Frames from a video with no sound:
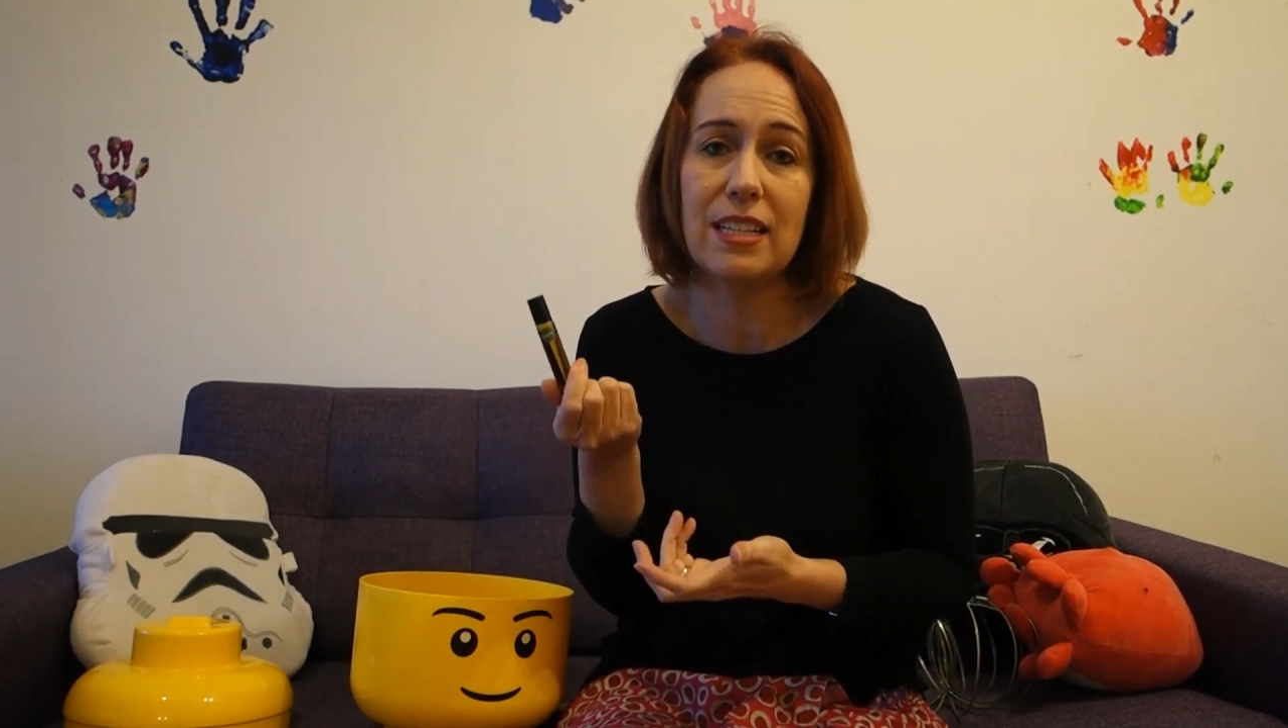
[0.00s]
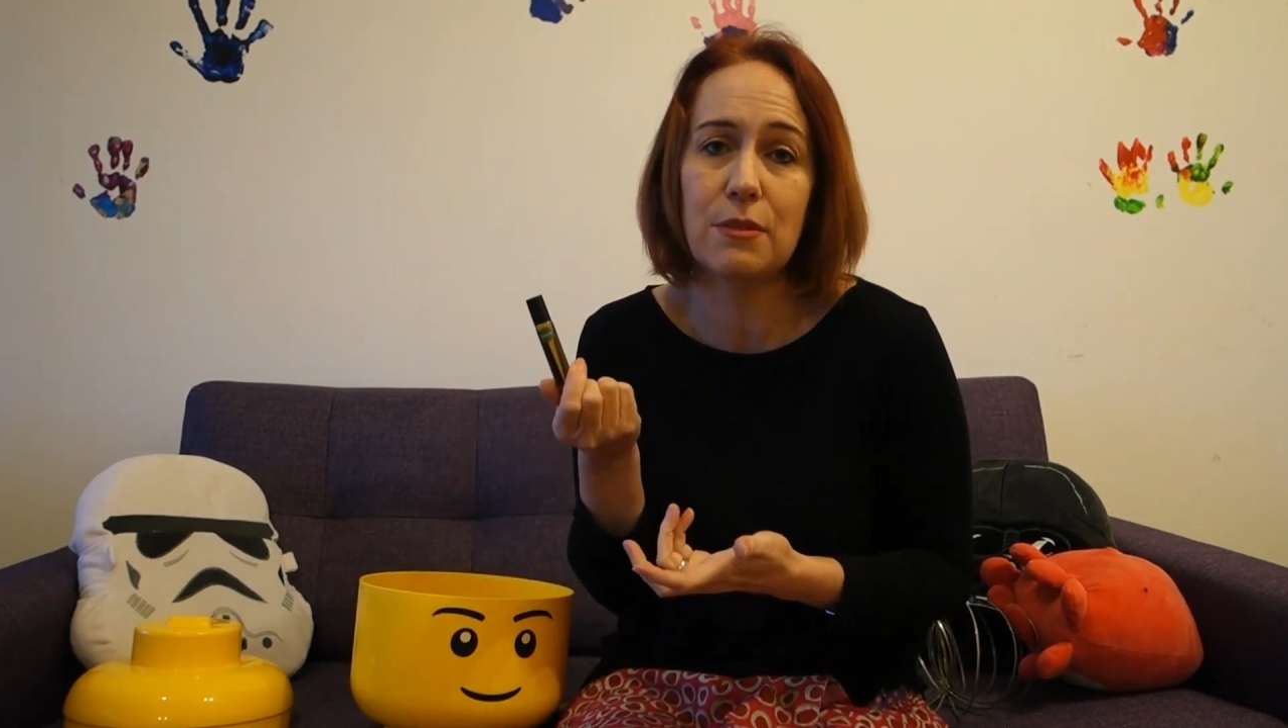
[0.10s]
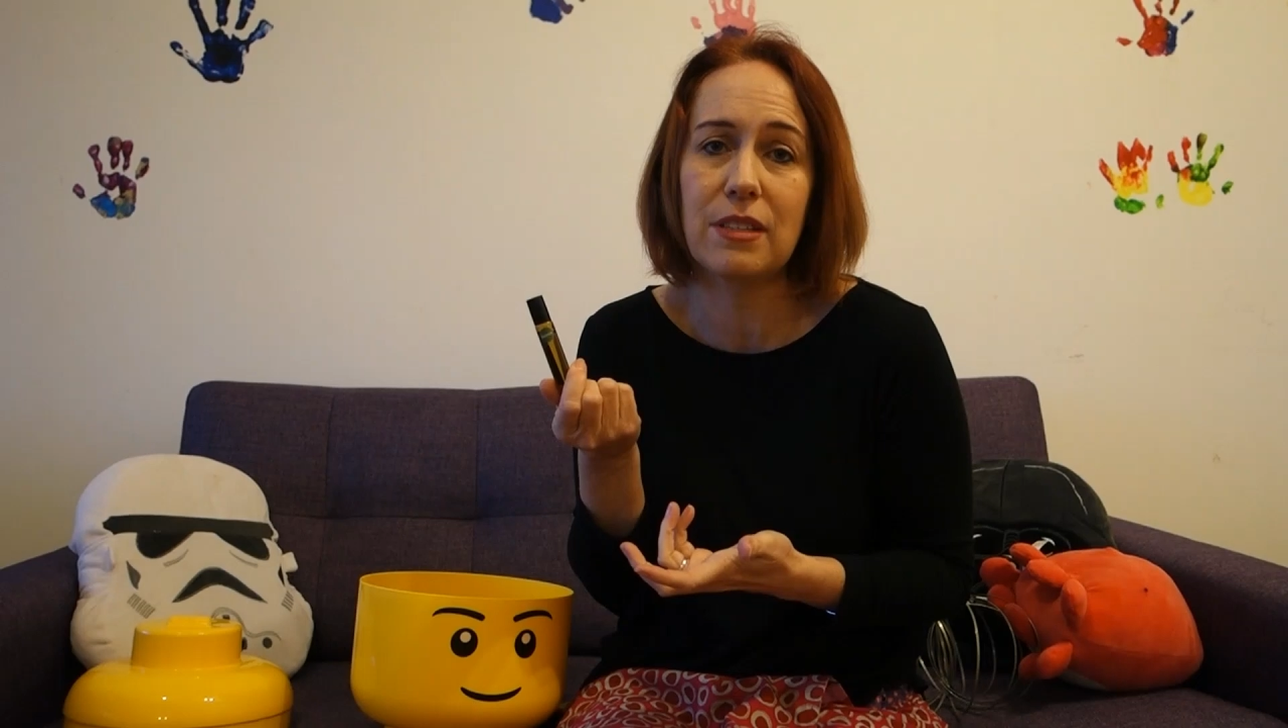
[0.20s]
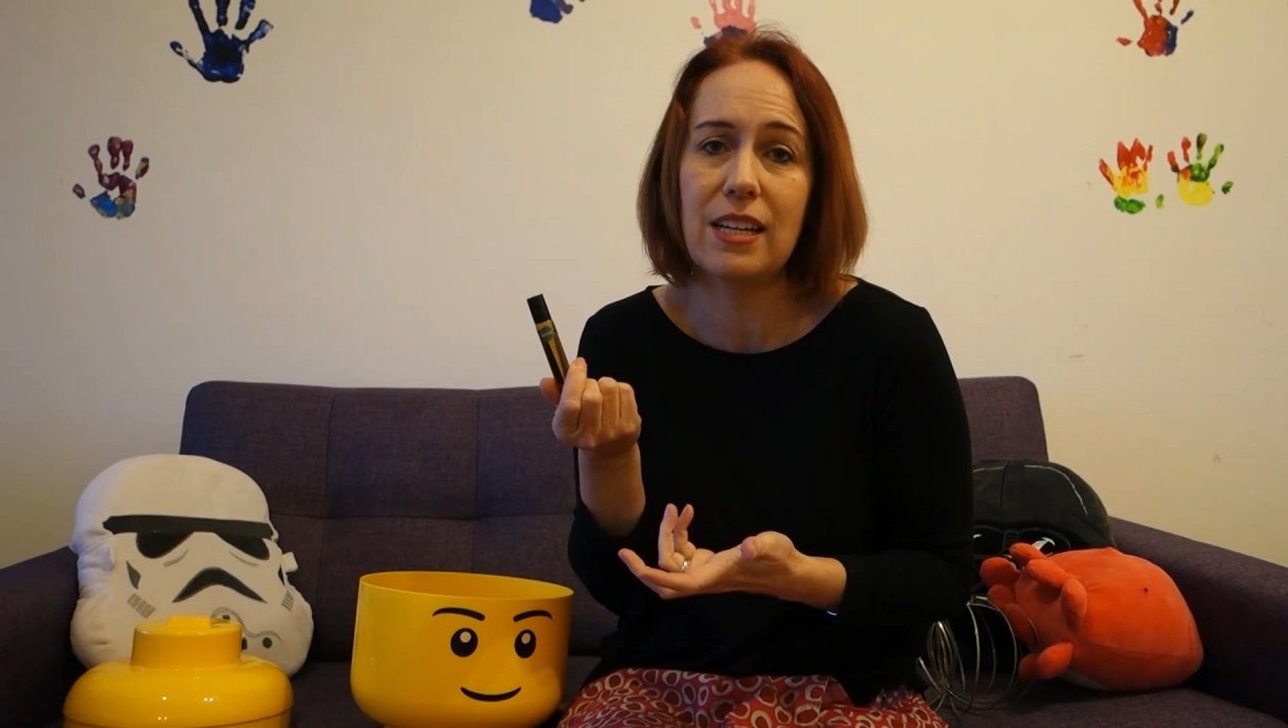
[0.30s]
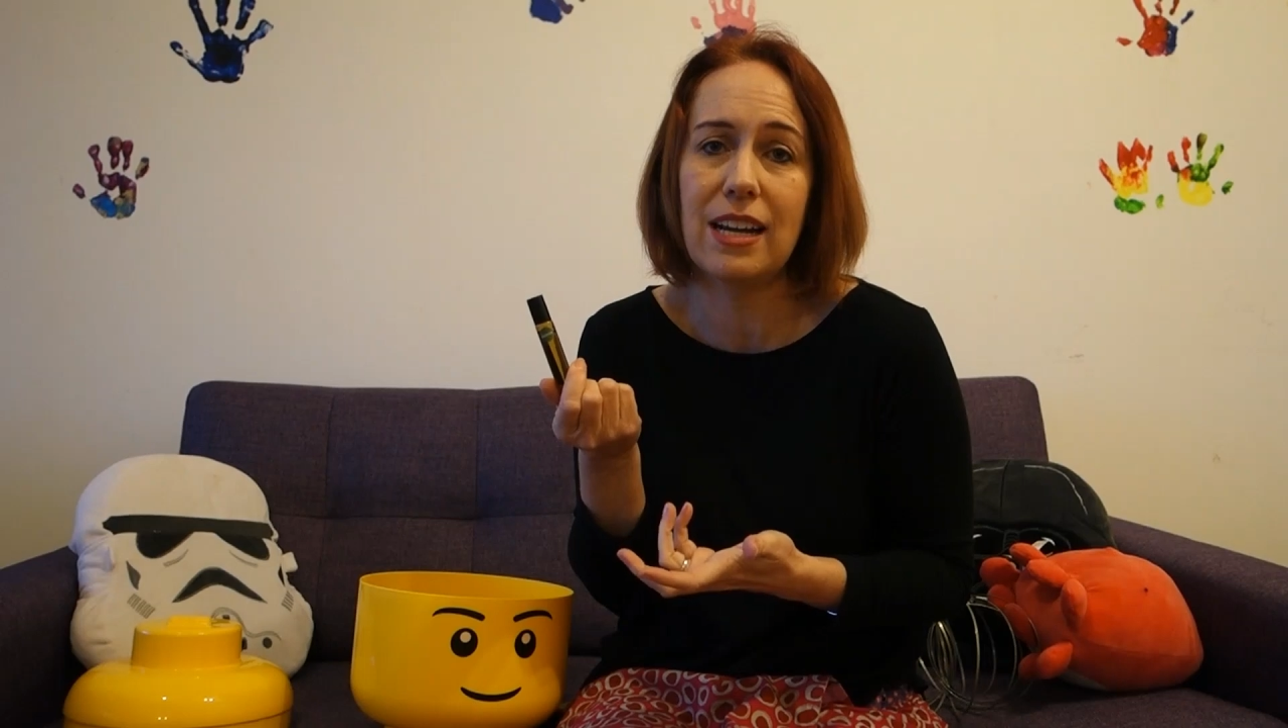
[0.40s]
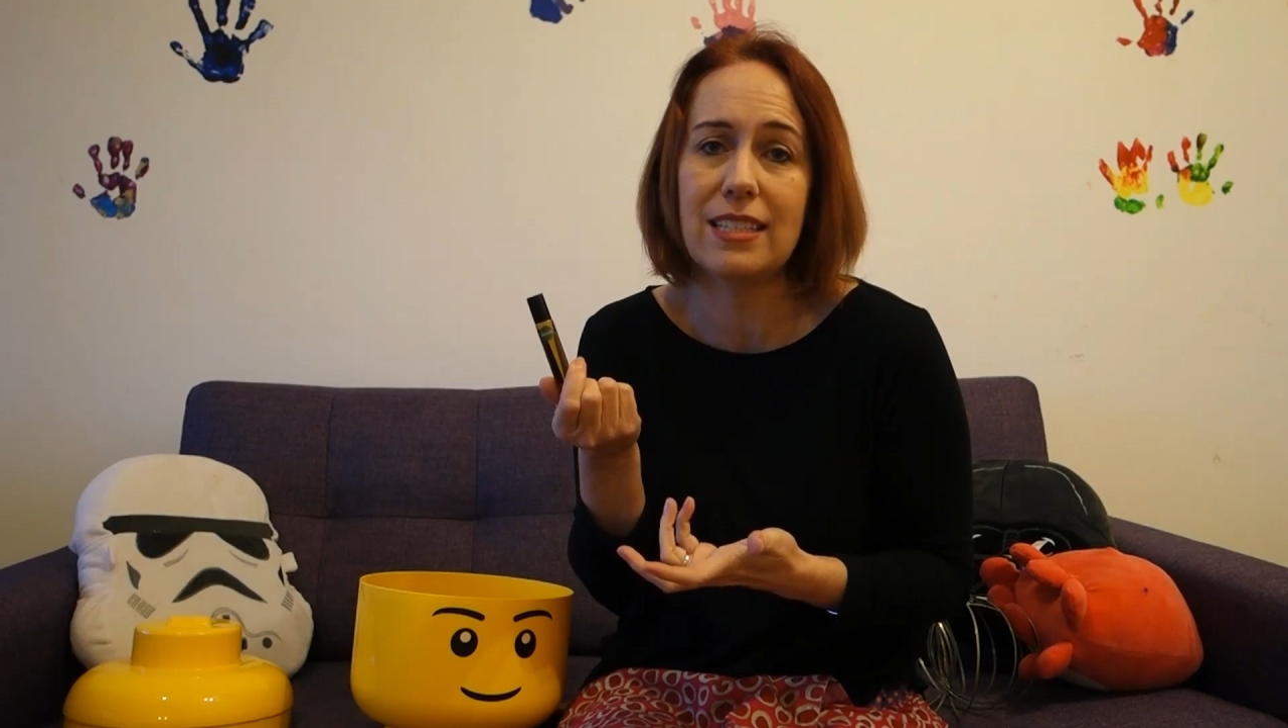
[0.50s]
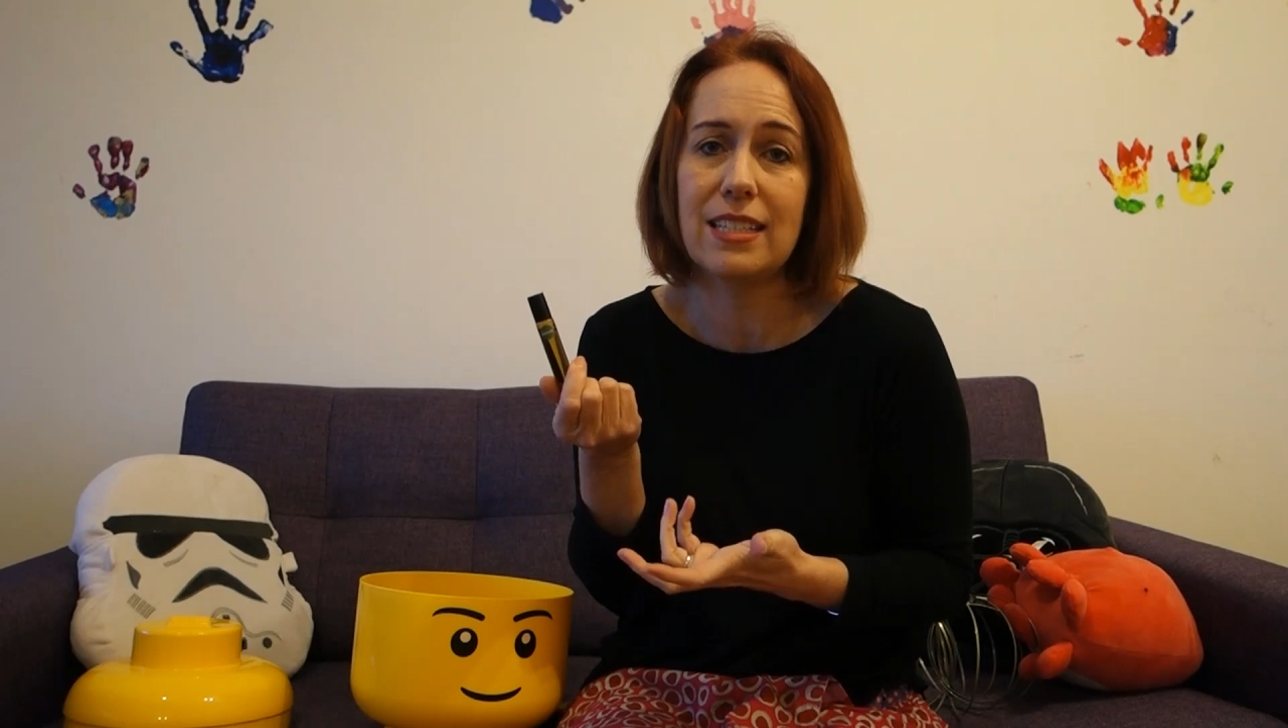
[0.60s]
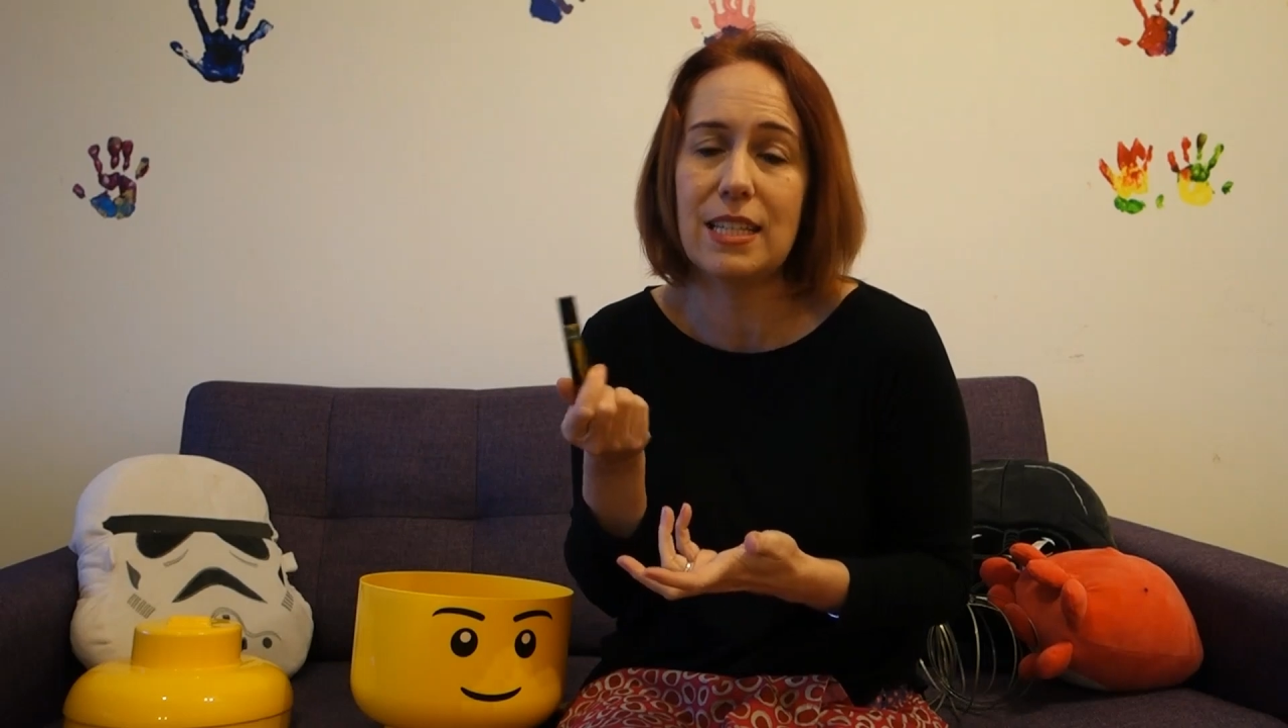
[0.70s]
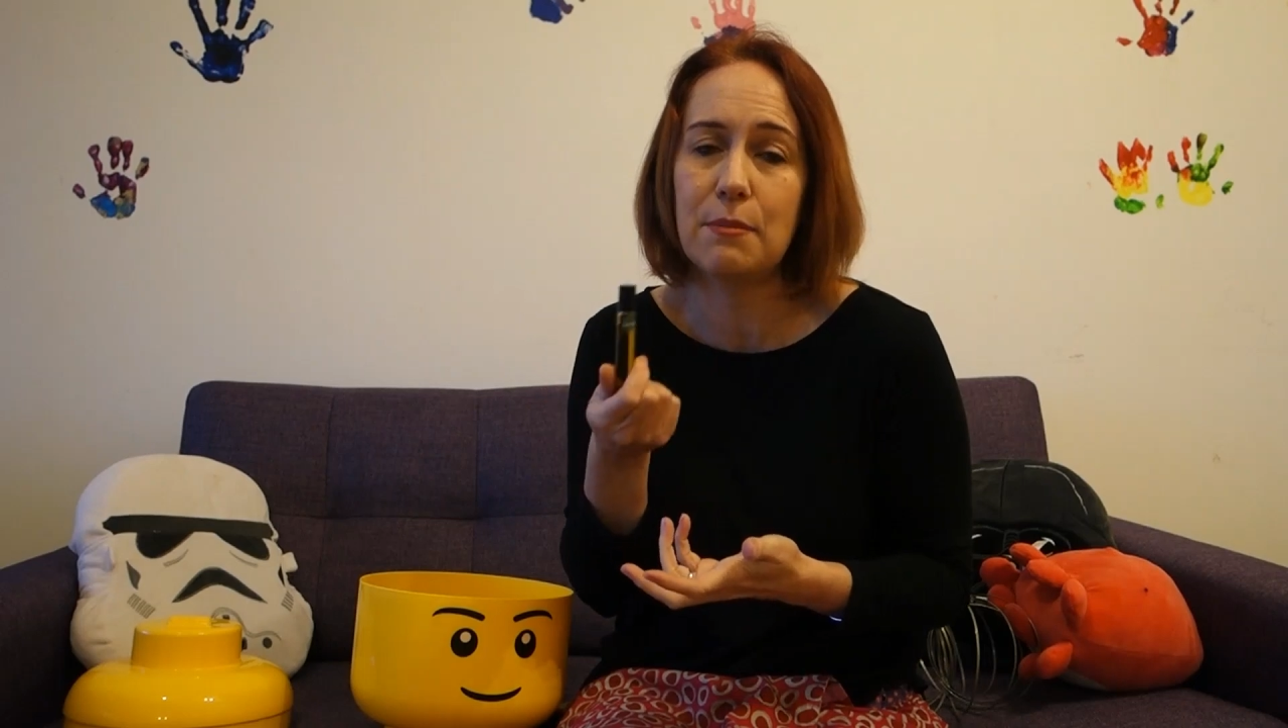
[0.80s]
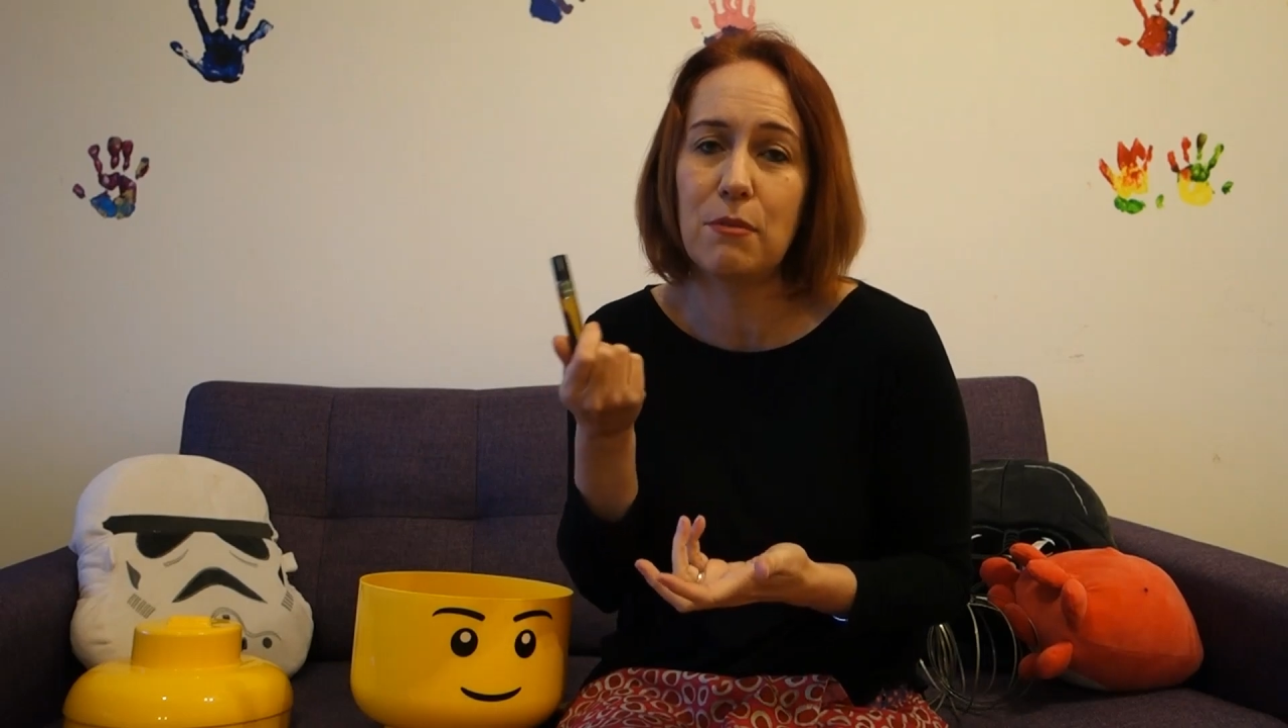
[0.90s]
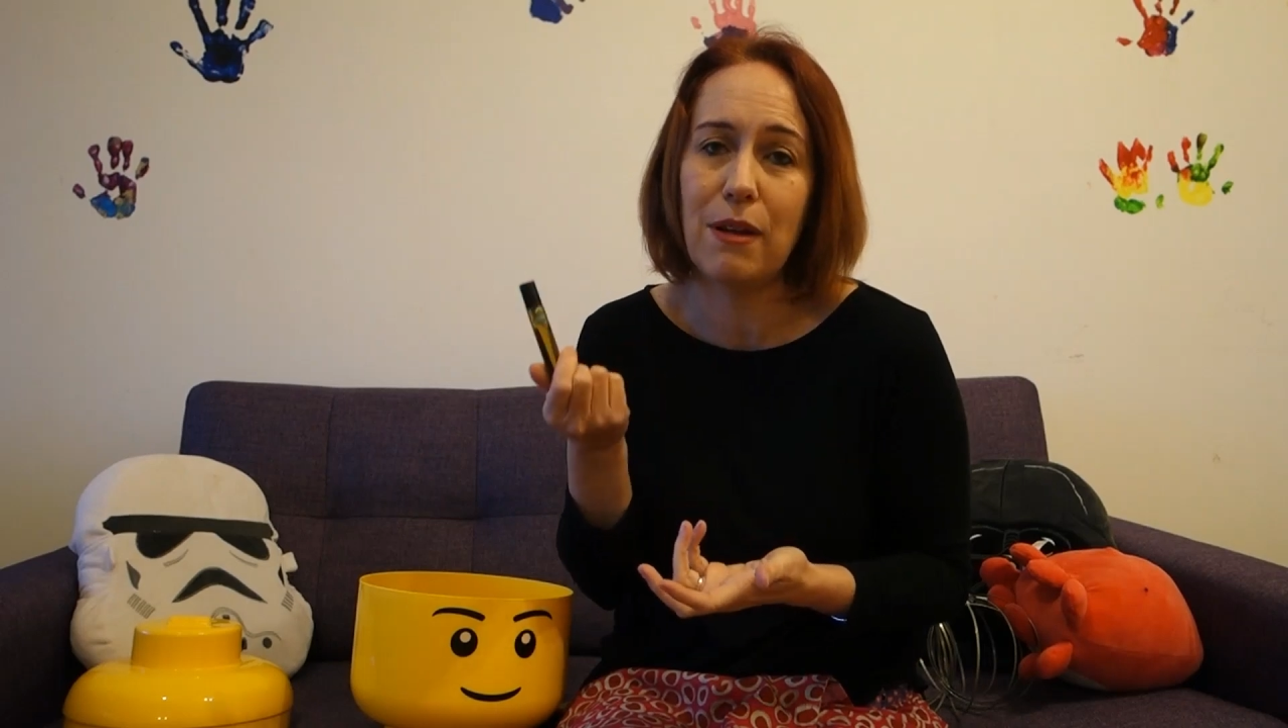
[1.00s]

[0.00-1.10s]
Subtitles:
that's really nice and simple,